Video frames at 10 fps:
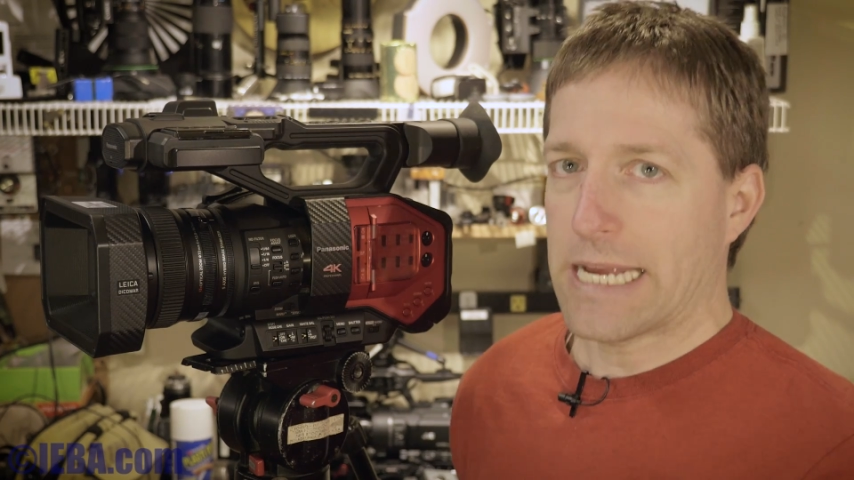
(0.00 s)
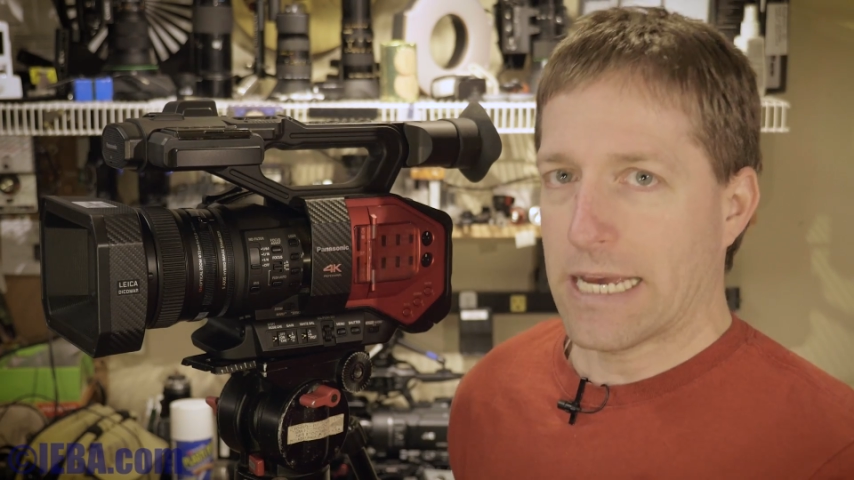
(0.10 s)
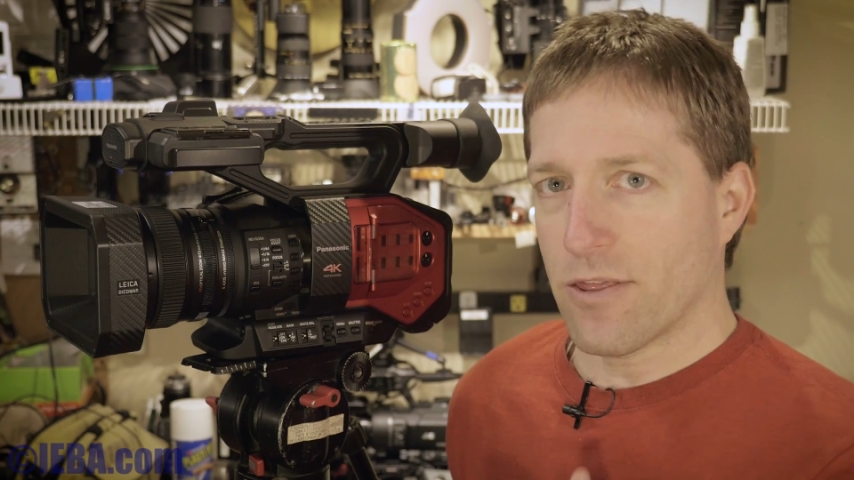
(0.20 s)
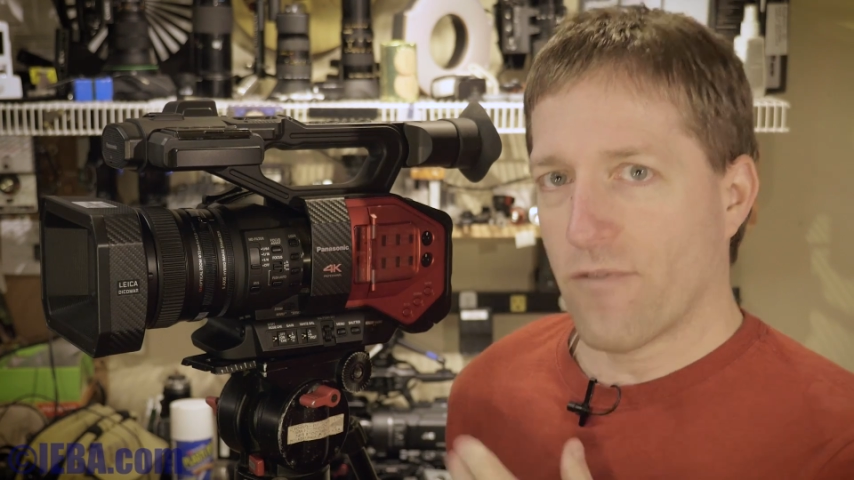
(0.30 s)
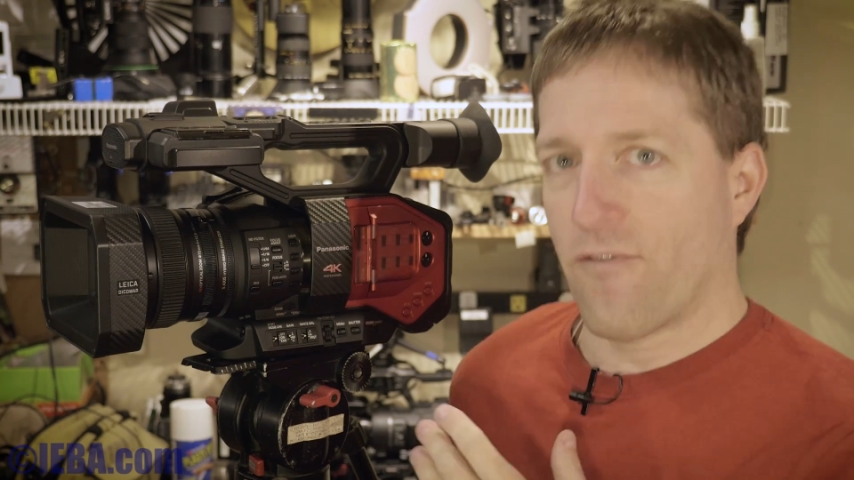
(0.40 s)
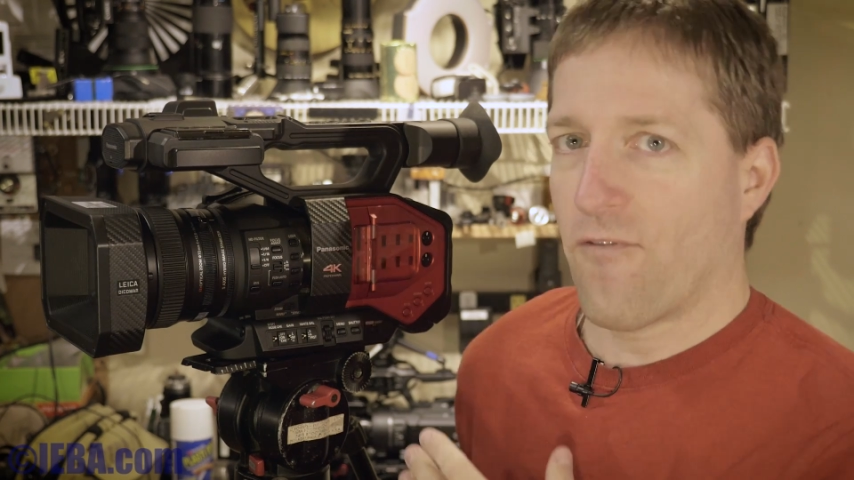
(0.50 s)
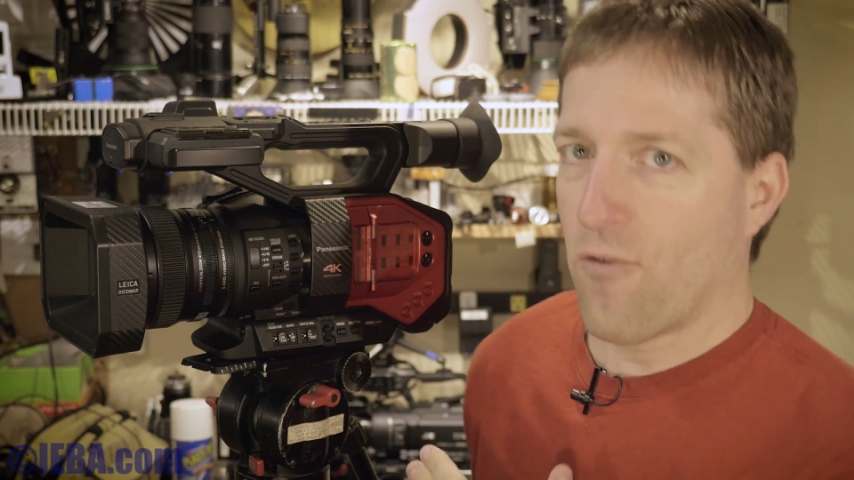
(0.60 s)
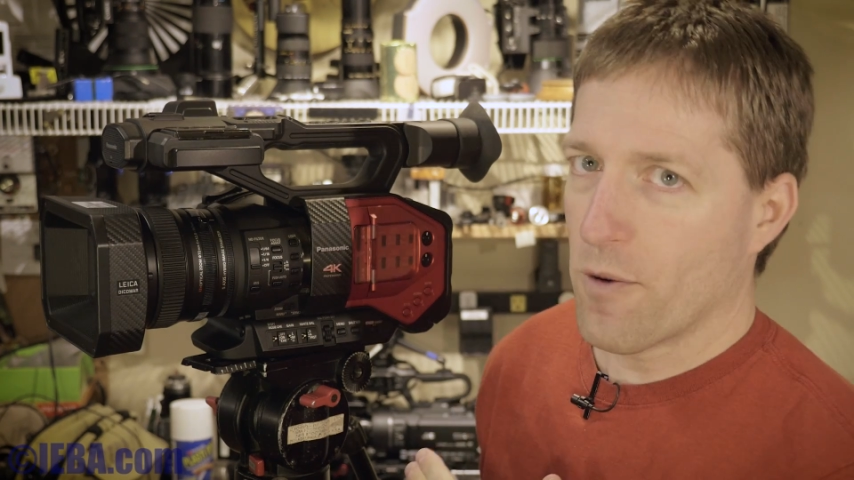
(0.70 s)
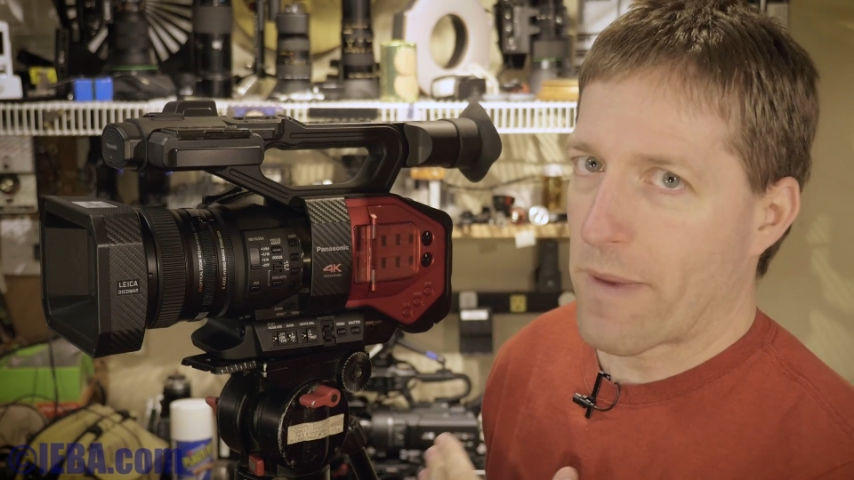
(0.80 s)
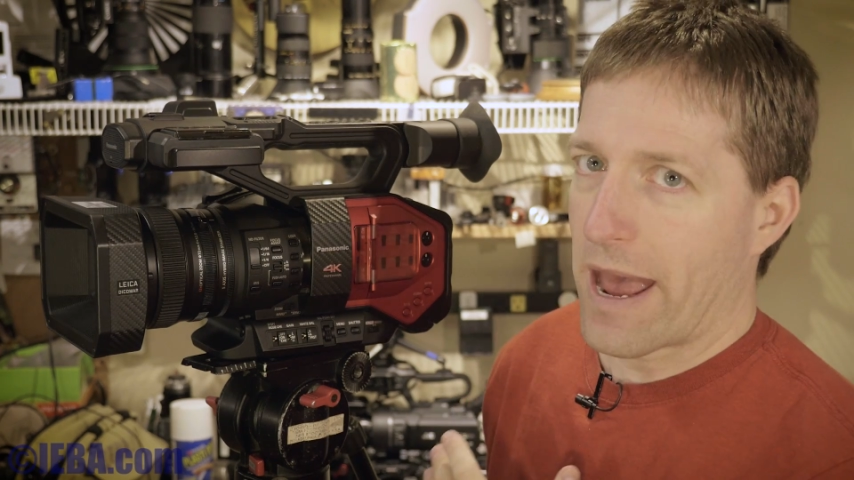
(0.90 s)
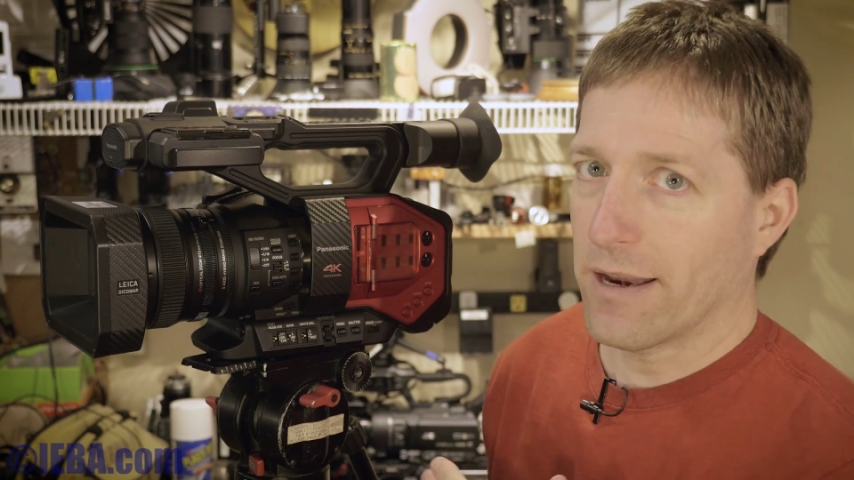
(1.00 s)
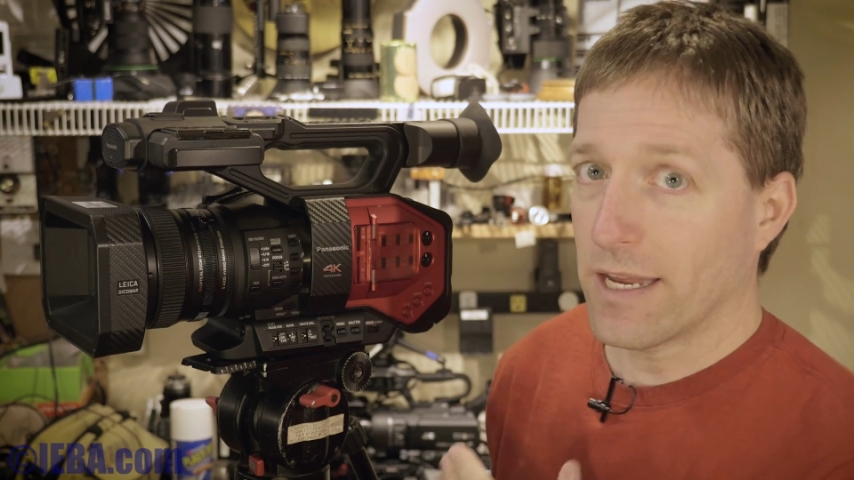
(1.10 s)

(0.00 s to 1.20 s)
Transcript: in the format